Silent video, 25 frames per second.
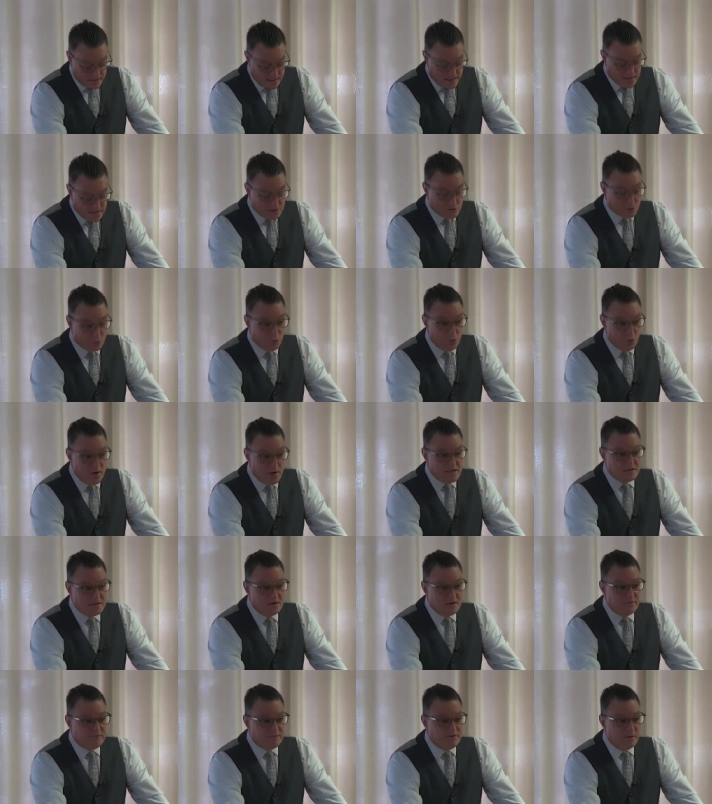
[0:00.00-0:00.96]
He is
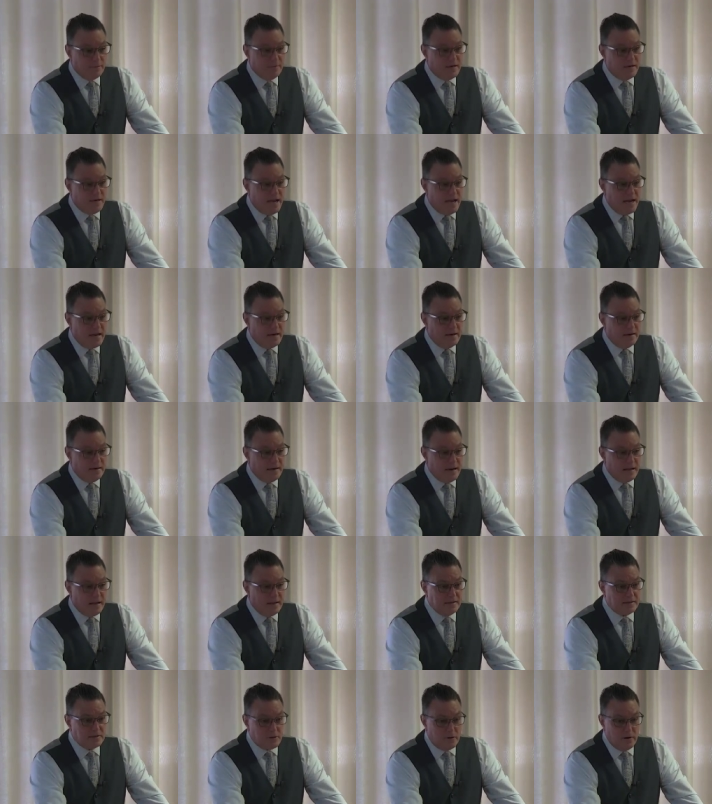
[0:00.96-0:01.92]
risen from the dead.
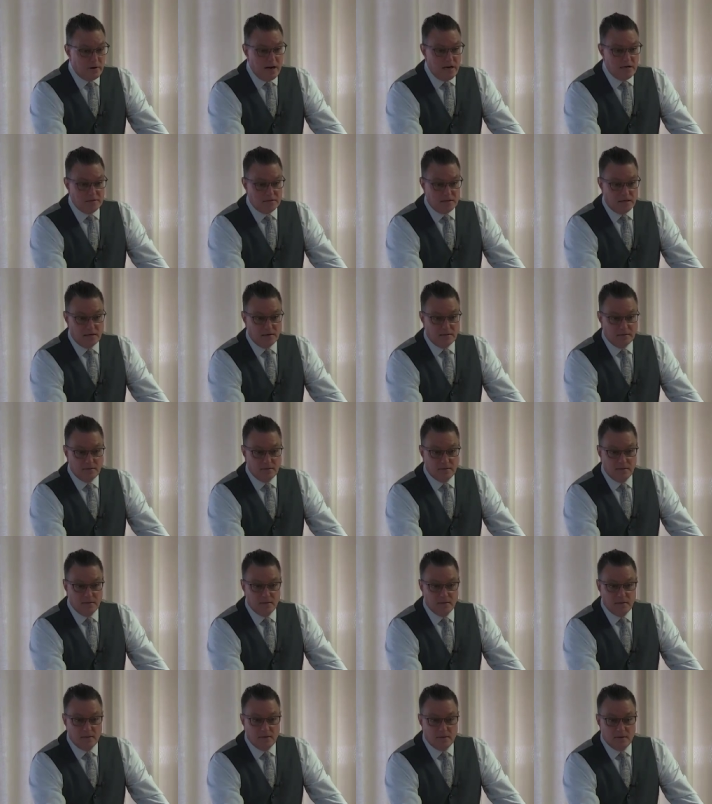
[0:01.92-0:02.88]
Now, that's crazy
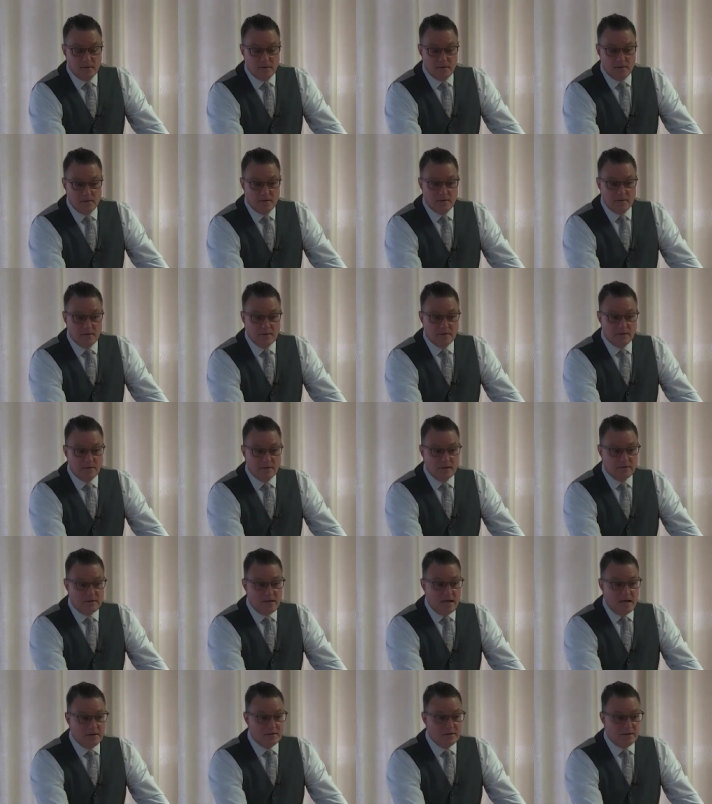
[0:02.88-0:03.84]

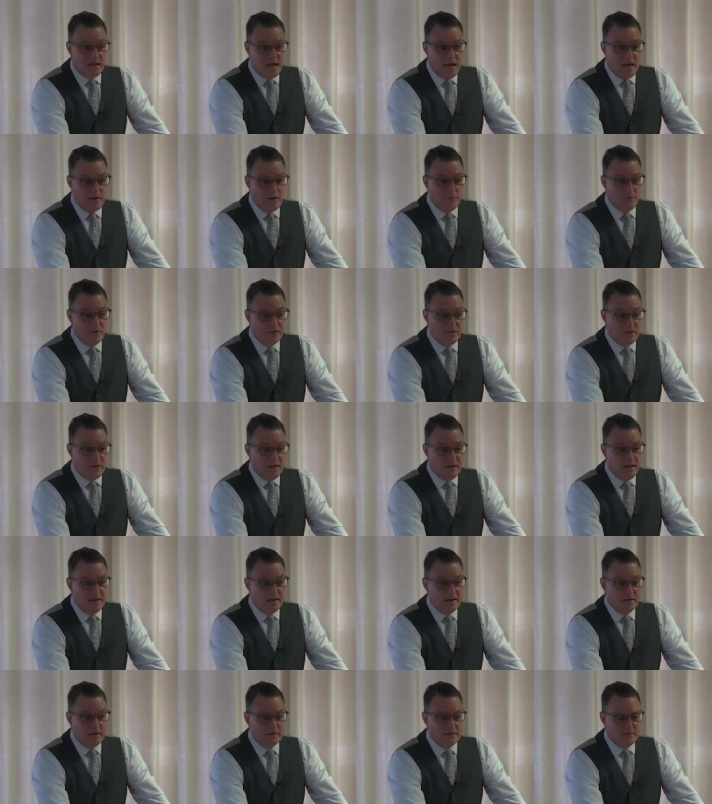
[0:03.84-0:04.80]
that that king would
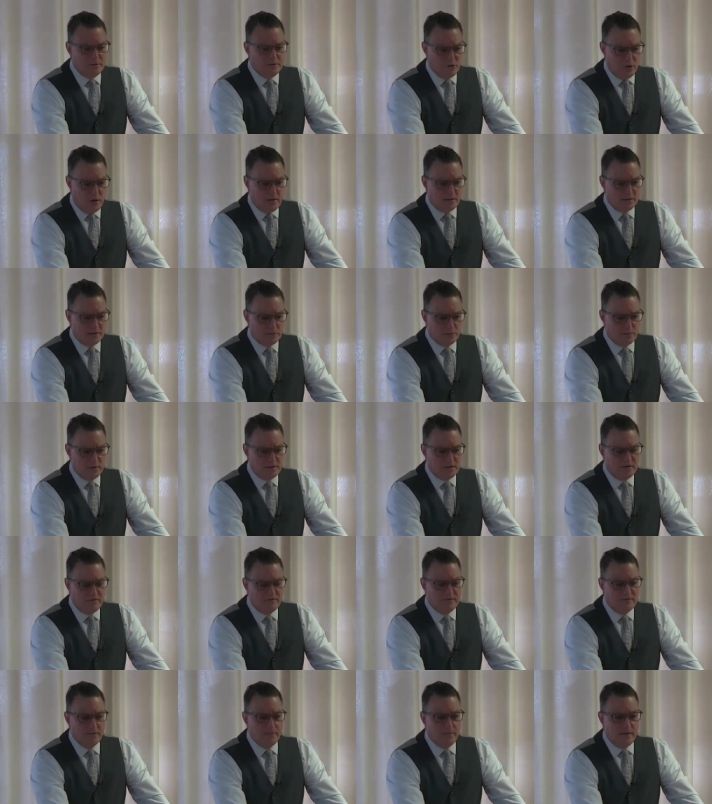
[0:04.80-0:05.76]
think John's
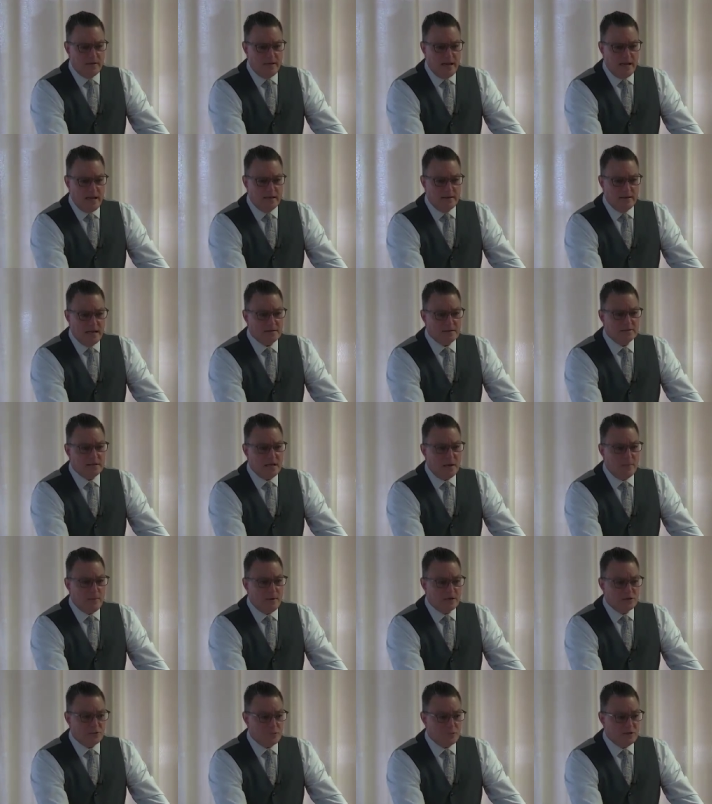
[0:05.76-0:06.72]
risen from the dead. That's
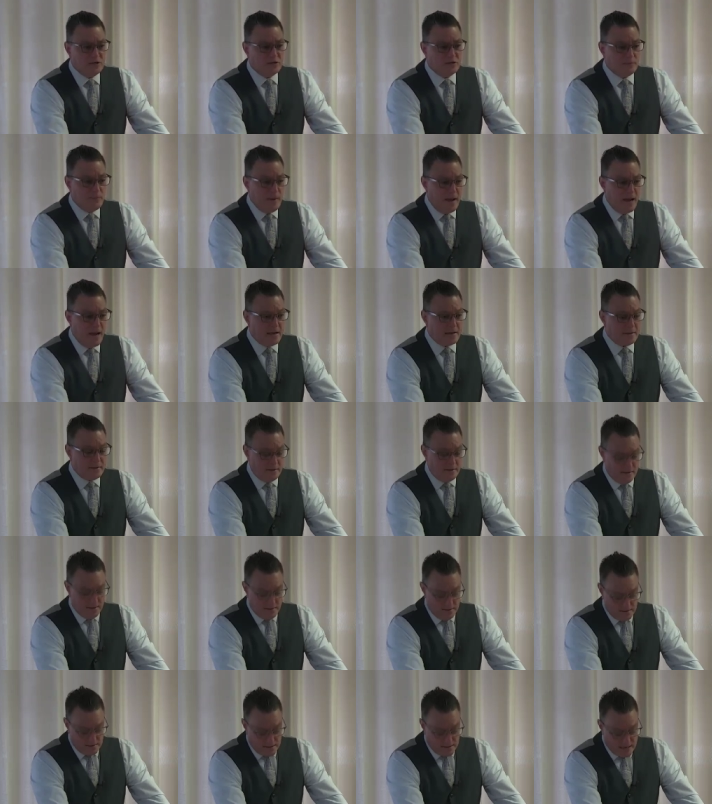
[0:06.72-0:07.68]
how much respect
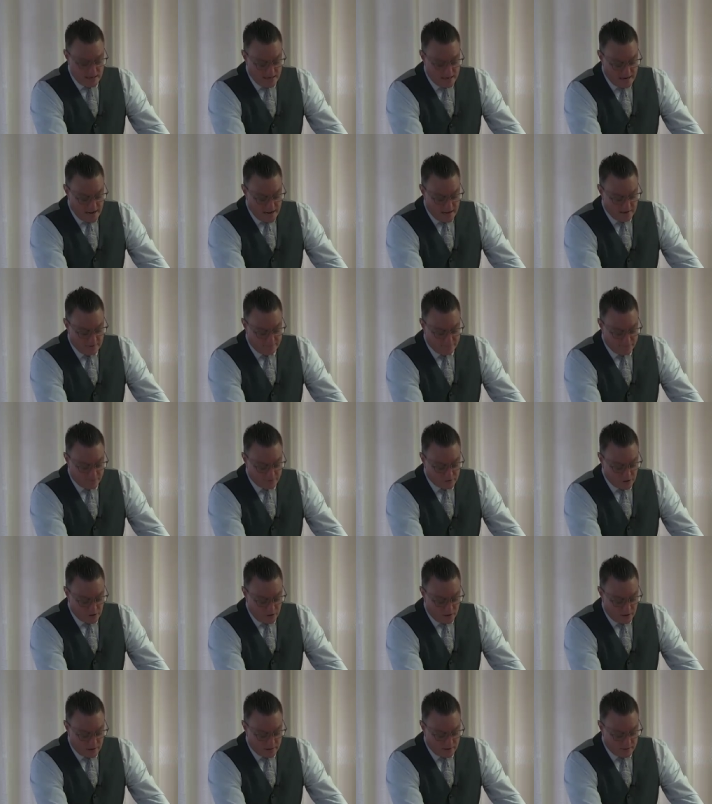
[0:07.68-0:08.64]
he had for
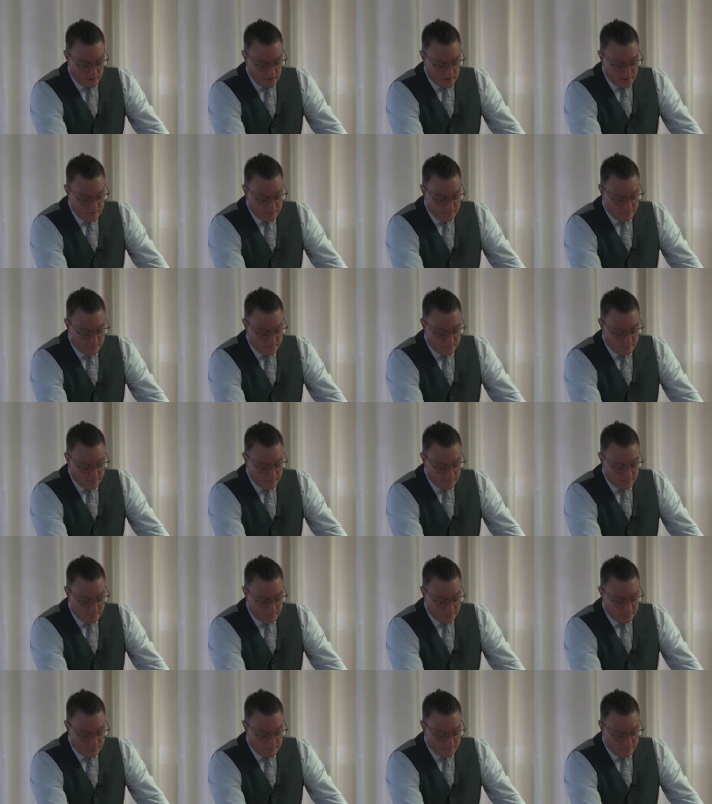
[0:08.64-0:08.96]
John.